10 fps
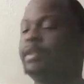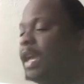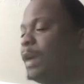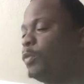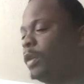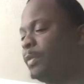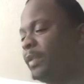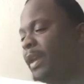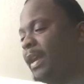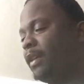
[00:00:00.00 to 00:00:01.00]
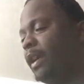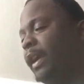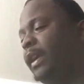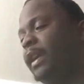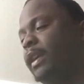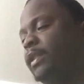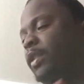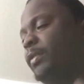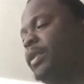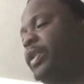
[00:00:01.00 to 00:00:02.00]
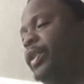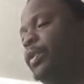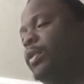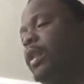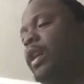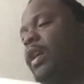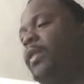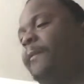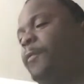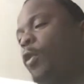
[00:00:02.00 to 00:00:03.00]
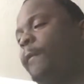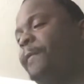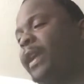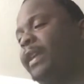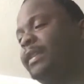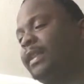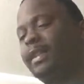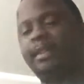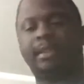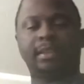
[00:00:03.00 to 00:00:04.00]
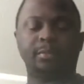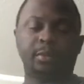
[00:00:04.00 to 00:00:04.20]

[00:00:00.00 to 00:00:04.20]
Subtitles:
not worry about that. All right. So, number 2, the 4 phases.